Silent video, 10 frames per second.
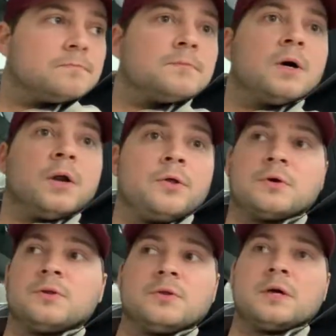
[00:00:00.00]
Another
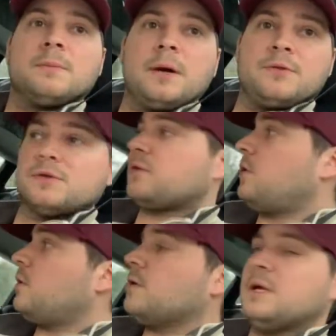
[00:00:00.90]
good thing about this
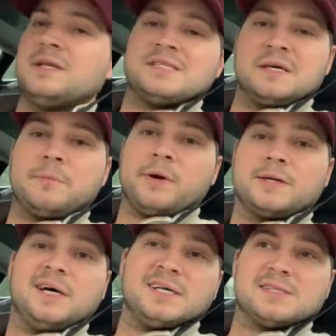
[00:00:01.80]
car, it doesn't get brake
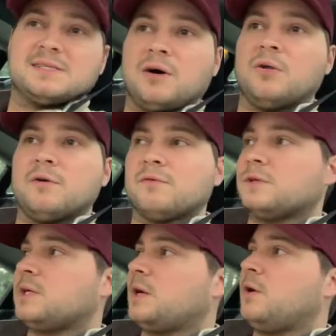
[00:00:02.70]
dust all over
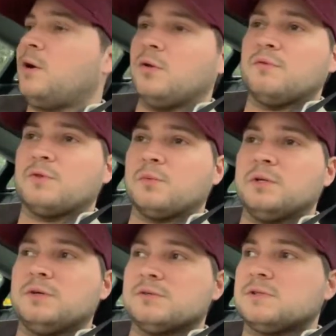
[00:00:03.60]
the
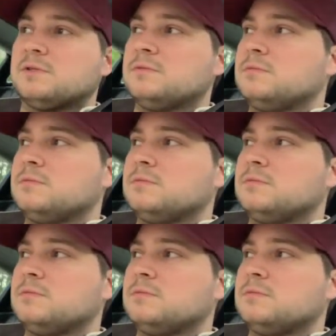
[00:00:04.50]
wheels.